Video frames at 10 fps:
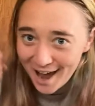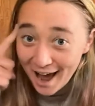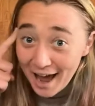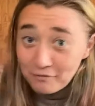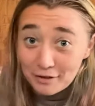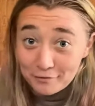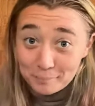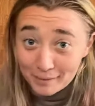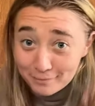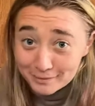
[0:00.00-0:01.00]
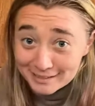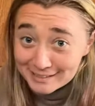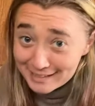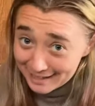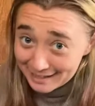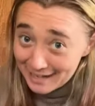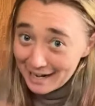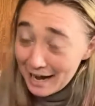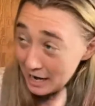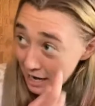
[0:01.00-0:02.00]
I haven't even played with this deck.
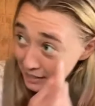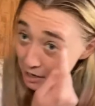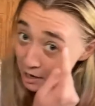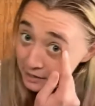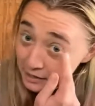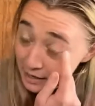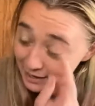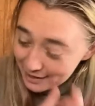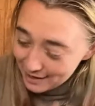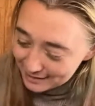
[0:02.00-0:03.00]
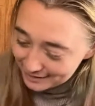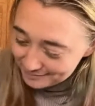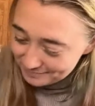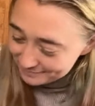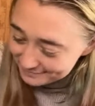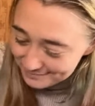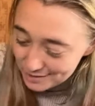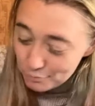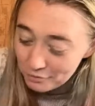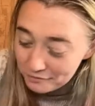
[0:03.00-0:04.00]
I got it. I got it.
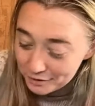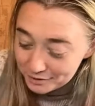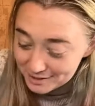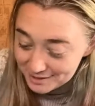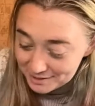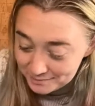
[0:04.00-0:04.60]
Reversed.